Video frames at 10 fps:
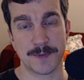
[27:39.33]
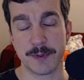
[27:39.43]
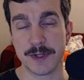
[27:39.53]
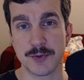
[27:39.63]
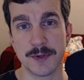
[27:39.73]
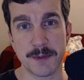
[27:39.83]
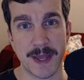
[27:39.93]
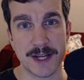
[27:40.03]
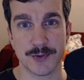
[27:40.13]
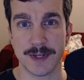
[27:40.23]
When you join the
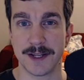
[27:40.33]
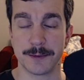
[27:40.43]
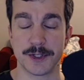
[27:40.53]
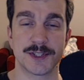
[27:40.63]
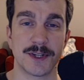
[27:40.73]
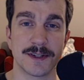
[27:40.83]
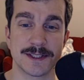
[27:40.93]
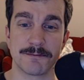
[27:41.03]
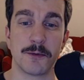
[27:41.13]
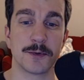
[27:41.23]
Patreon, which starts
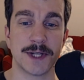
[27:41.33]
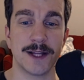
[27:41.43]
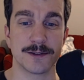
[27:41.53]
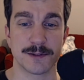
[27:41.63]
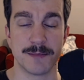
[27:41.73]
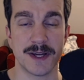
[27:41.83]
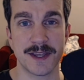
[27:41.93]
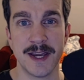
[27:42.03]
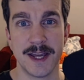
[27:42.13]
at $4 a month,